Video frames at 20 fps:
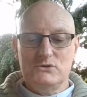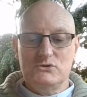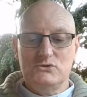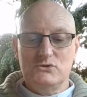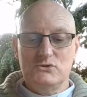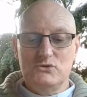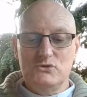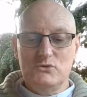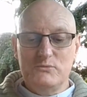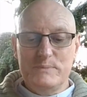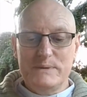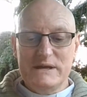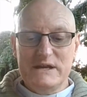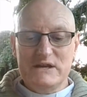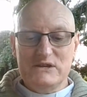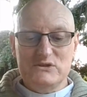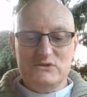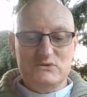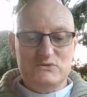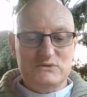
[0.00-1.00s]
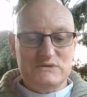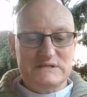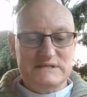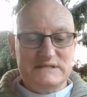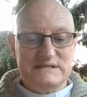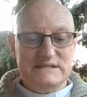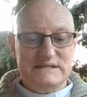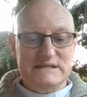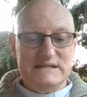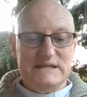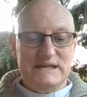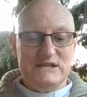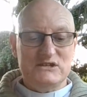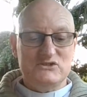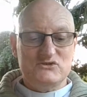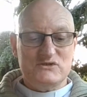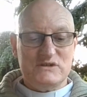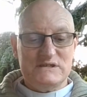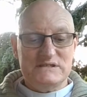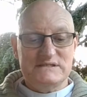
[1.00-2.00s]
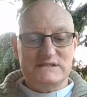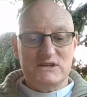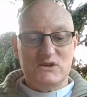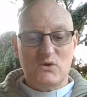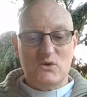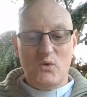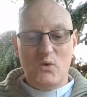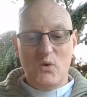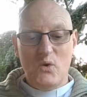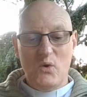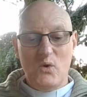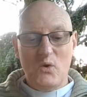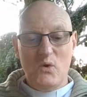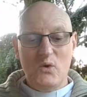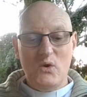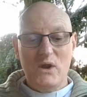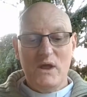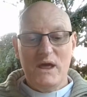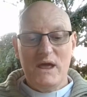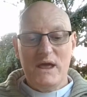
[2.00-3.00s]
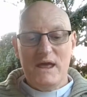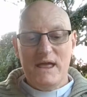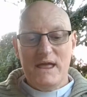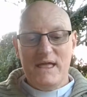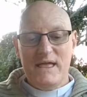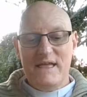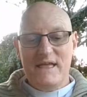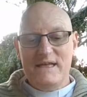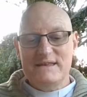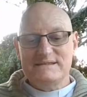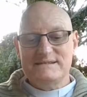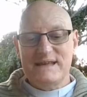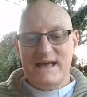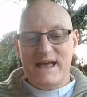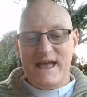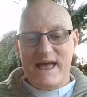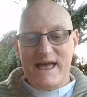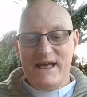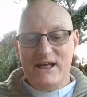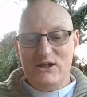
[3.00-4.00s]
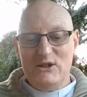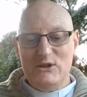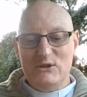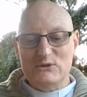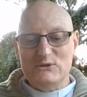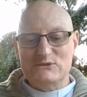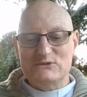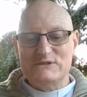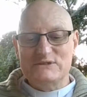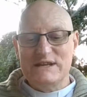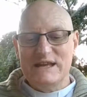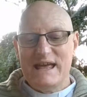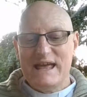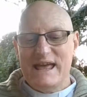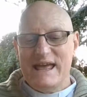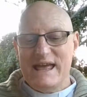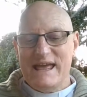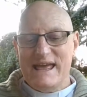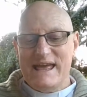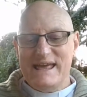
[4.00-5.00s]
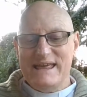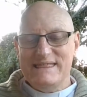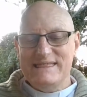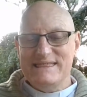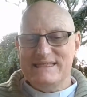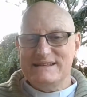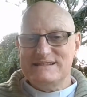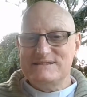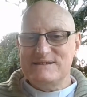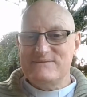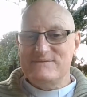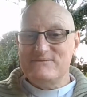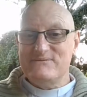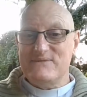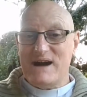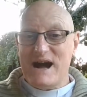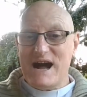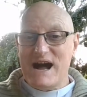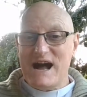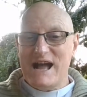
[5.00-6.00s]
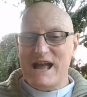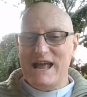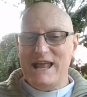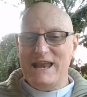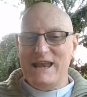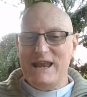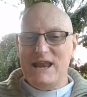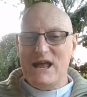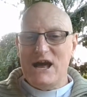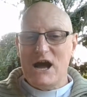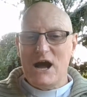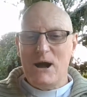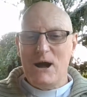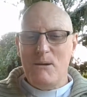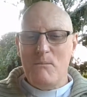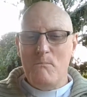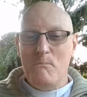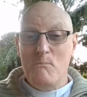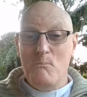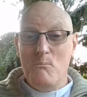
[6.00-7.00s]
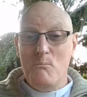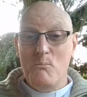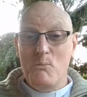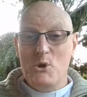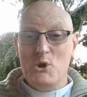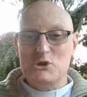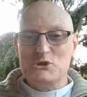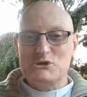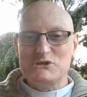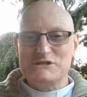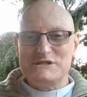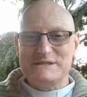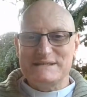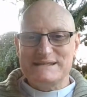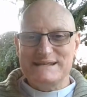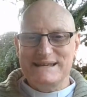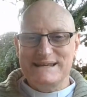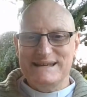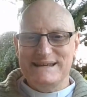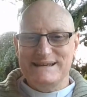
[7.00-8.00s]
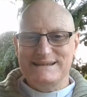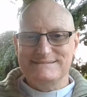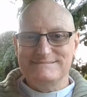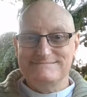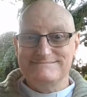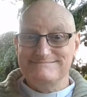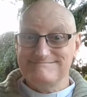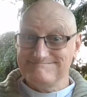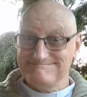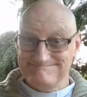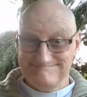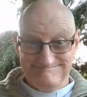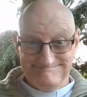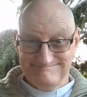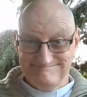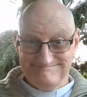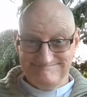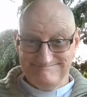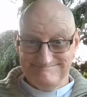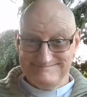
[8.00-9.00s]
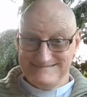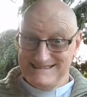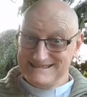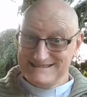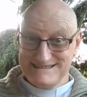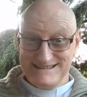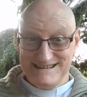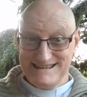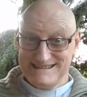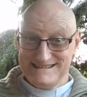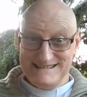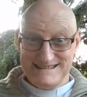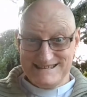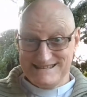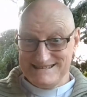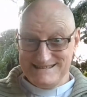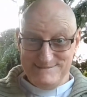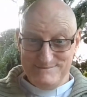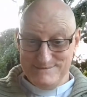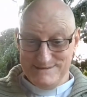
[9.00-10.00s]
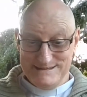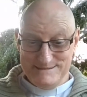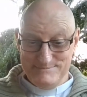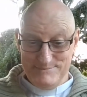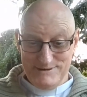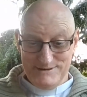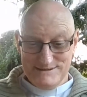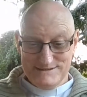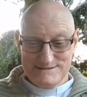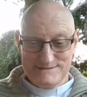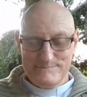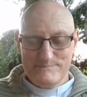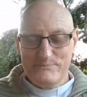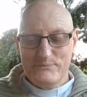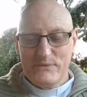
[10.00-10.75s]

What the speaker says: do you begin to see and trust that all is held in the divine mercy. That's going to tick somebody's box.